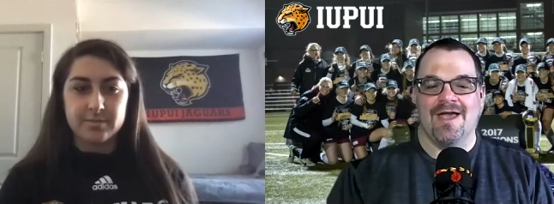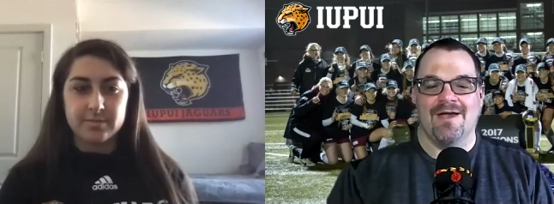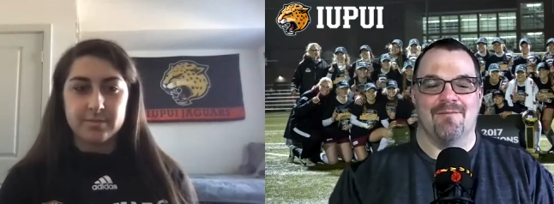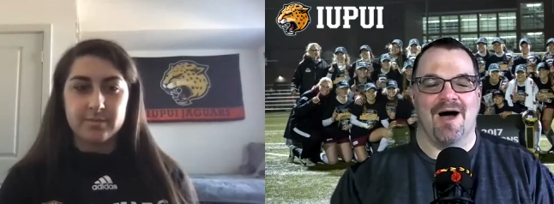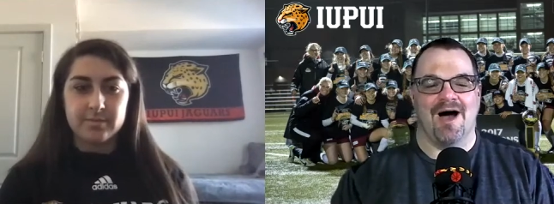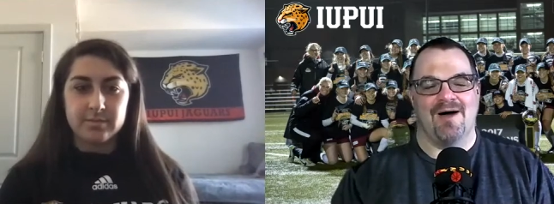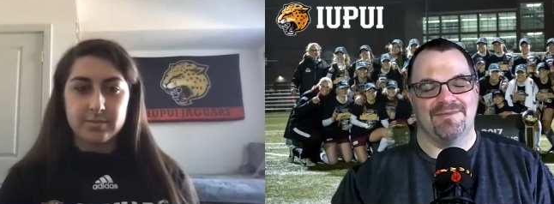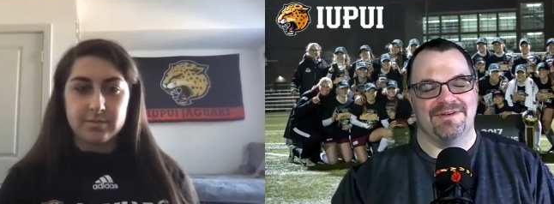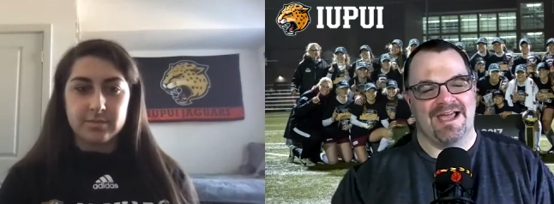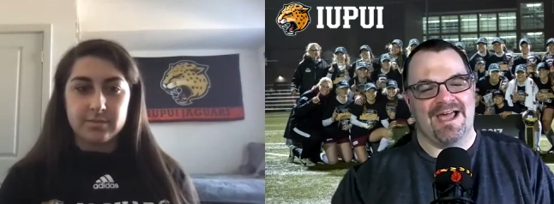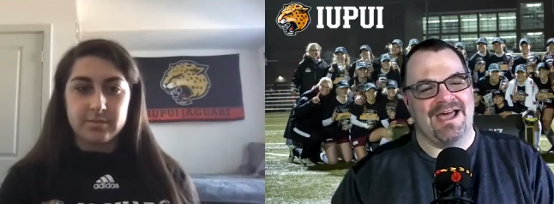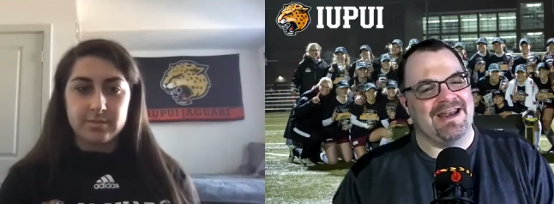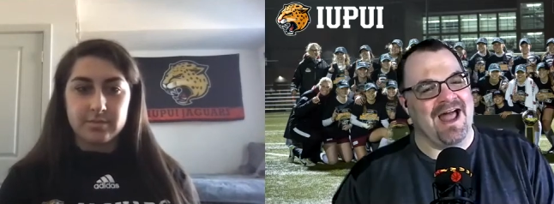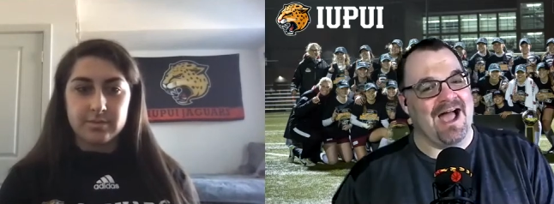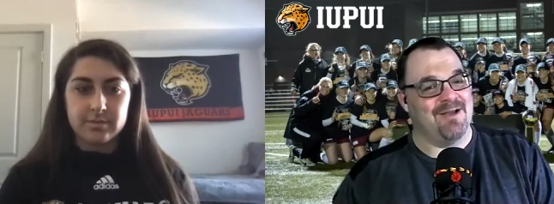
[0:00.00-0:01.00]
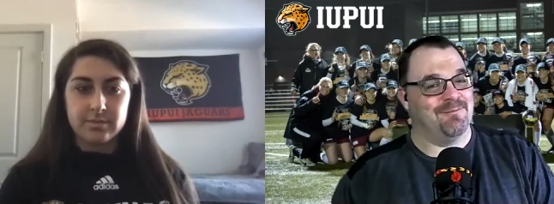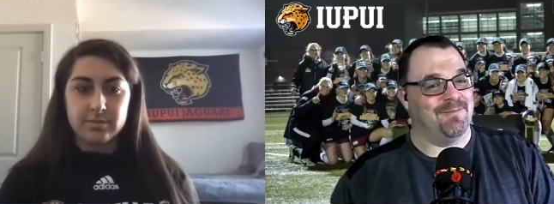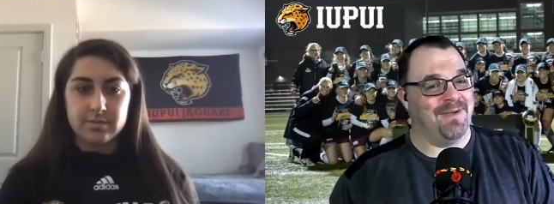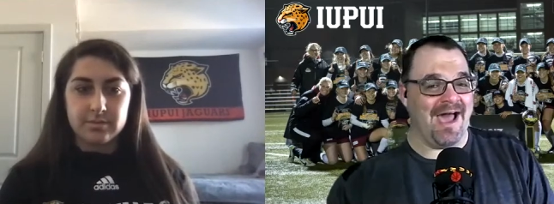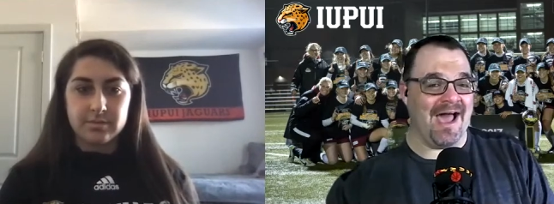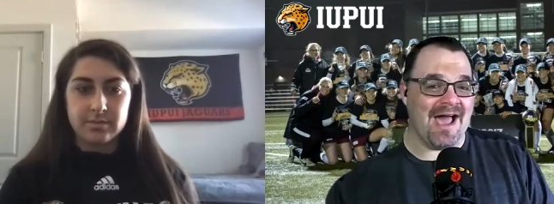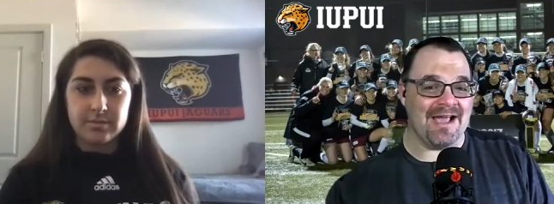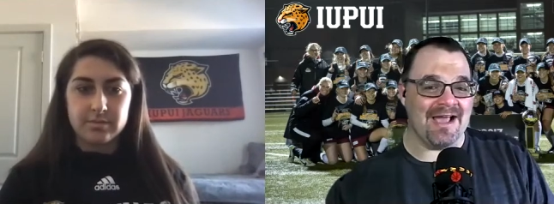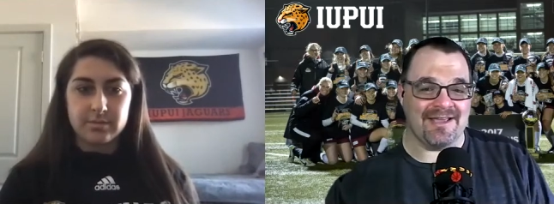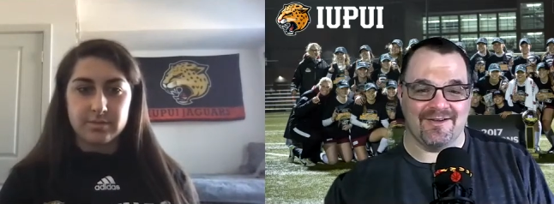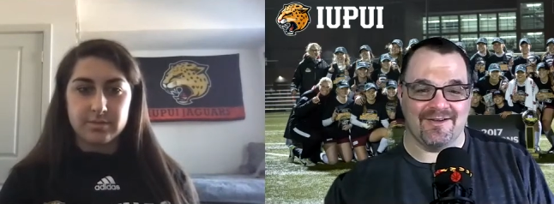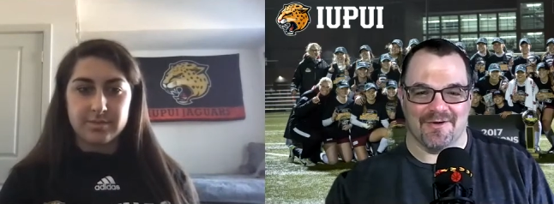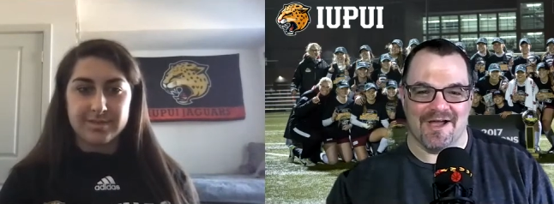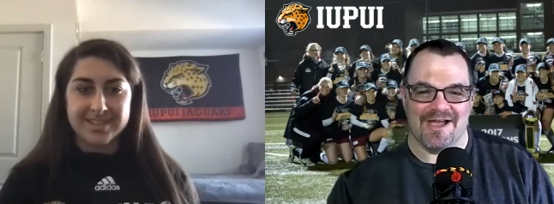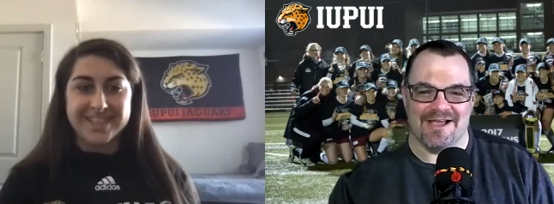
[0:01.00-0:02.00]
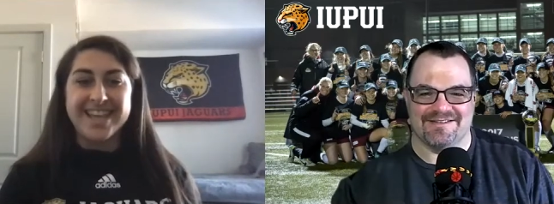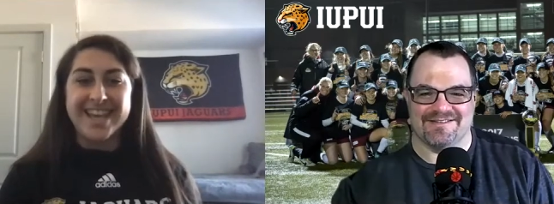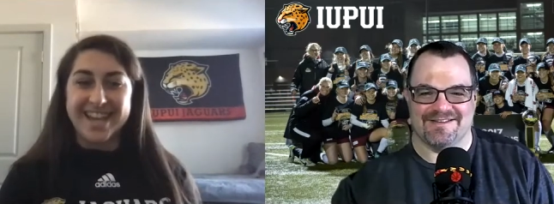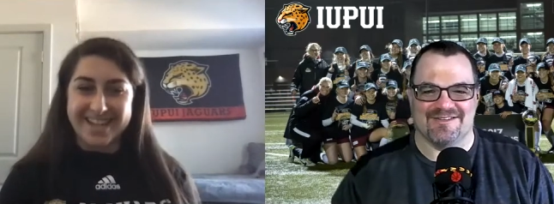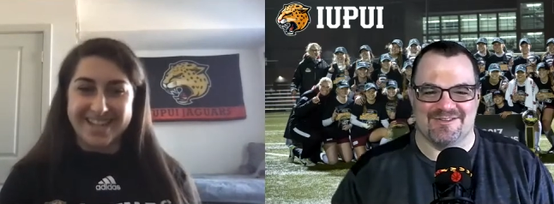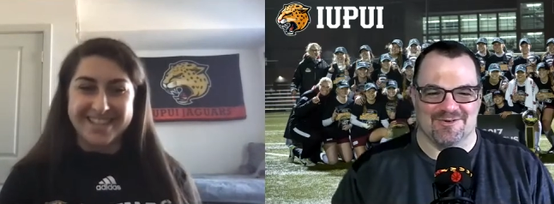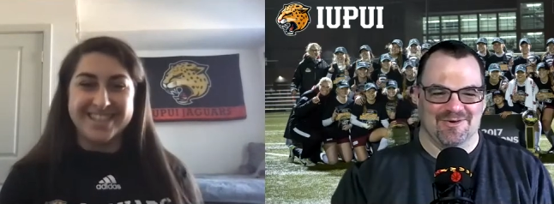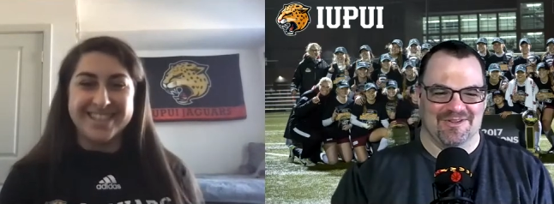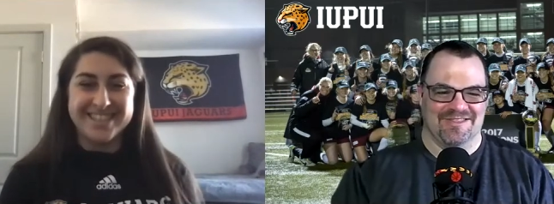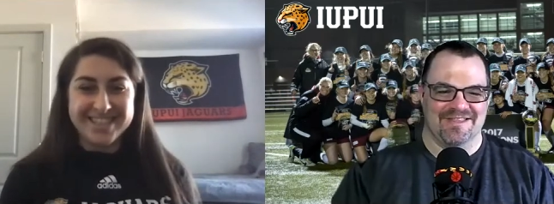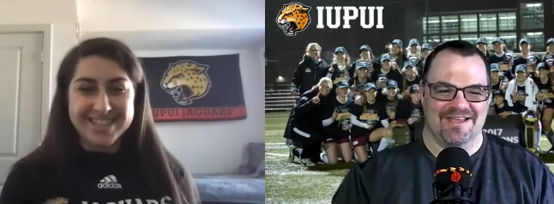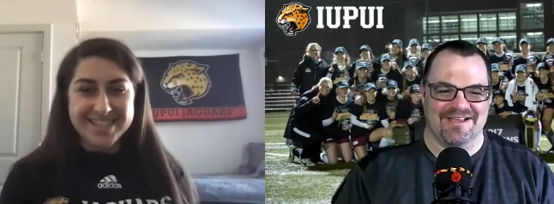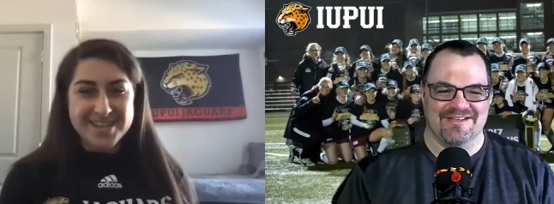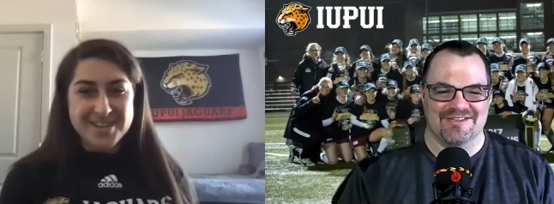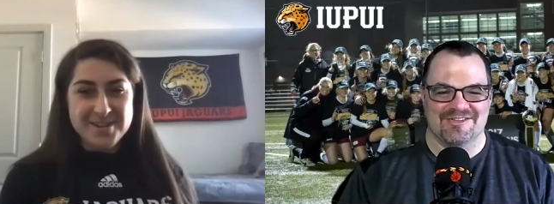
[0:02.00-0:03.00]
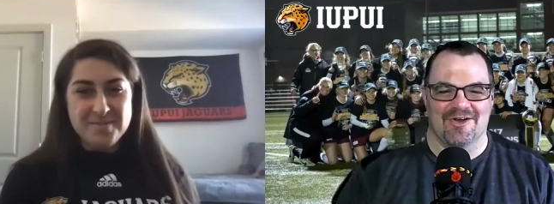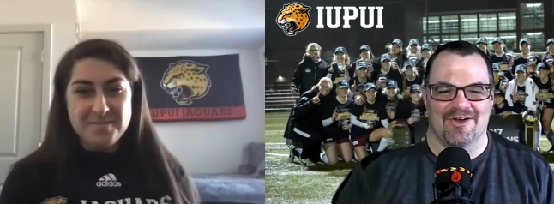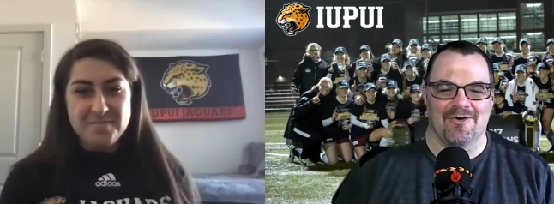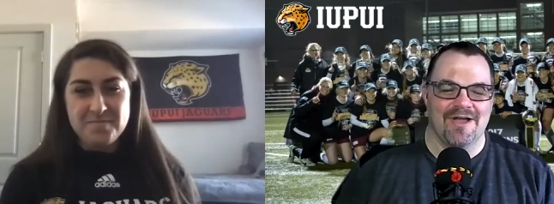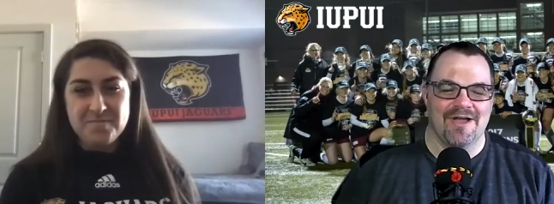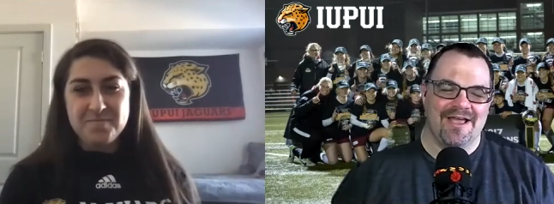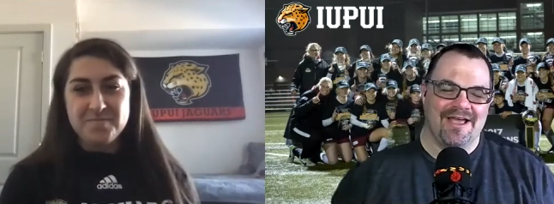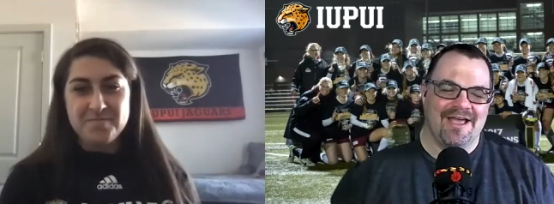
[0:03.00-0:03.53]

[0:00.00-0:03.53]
Speaker 1: mom, dad, I'm back," right? Yeah. That sort of thing. So,